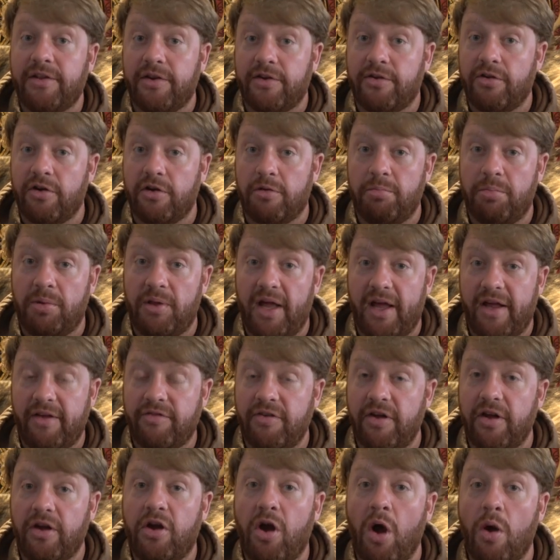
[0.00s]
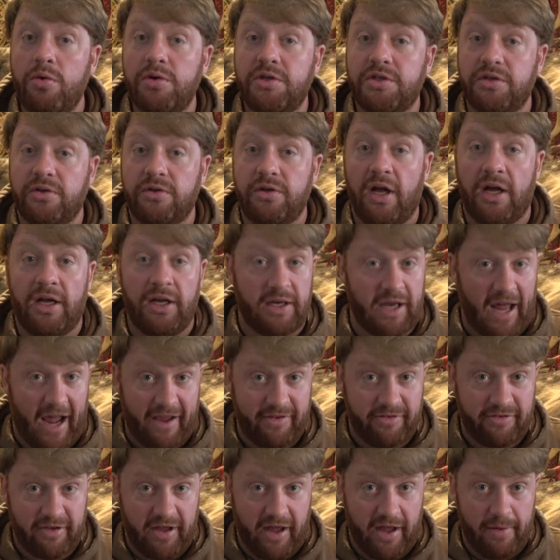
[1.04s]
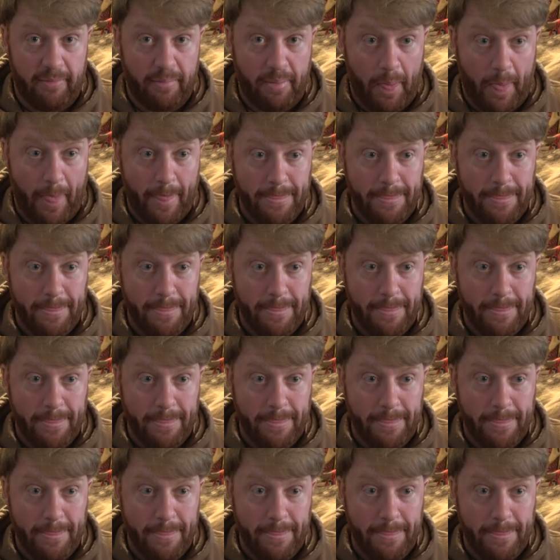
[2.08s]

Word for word: that took place in coastal Alaska